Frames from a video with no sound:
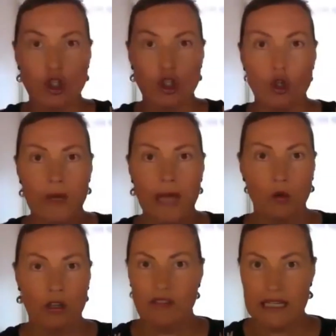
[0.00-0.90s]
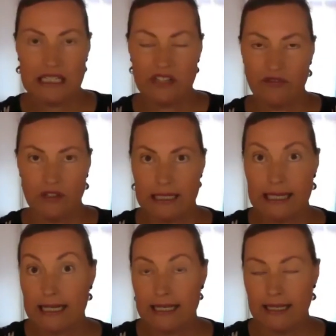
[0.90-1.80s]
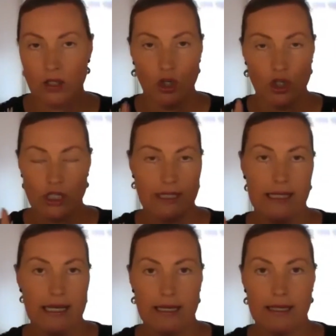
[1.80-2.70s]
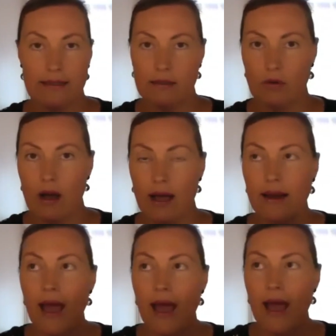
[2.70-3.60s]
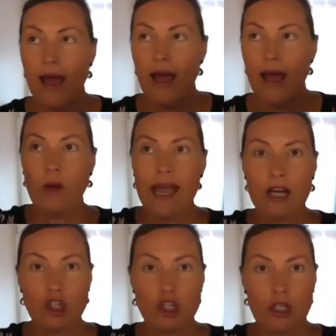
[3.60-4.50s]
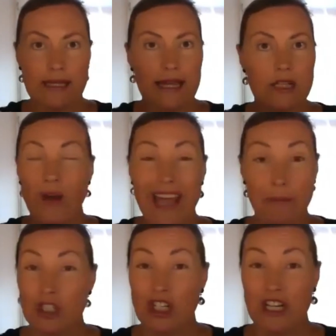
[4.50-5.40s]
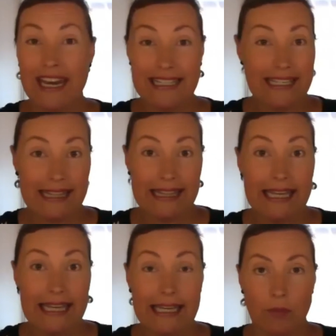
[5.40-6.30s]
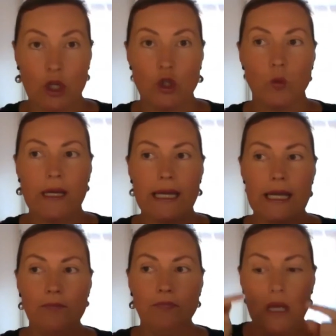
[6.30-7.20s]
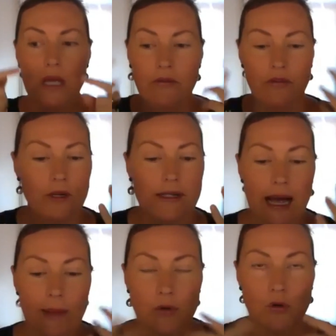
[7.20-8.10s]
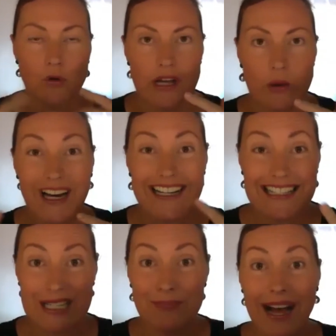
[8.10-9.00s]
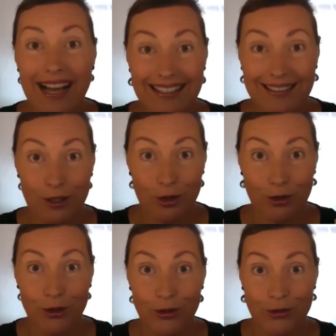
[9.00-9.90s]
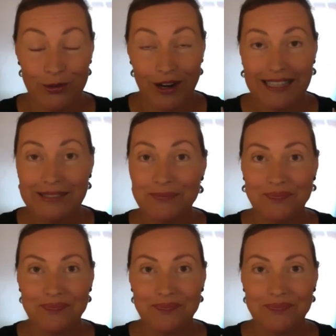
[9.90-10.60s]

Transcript: knew we had all of these different senses, not just 6, right? And we actually, that's why epigenetics is a thing, because we, for example, when I smile at you, right,